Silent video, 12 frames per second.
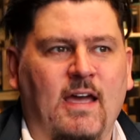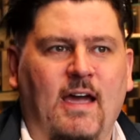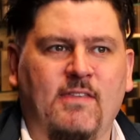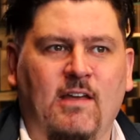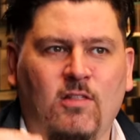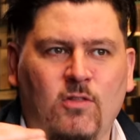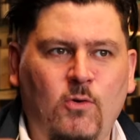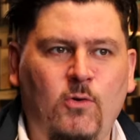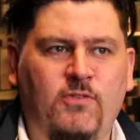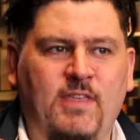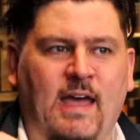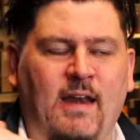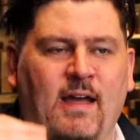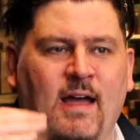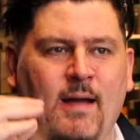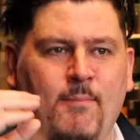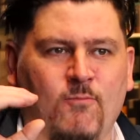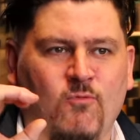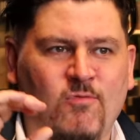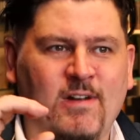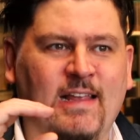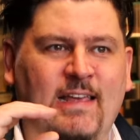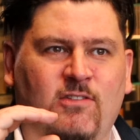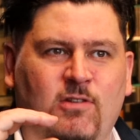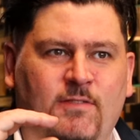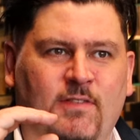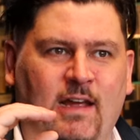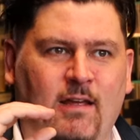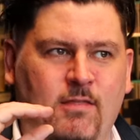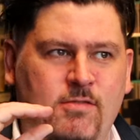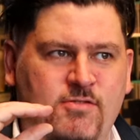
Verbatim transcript: and they lose that um, really sort of like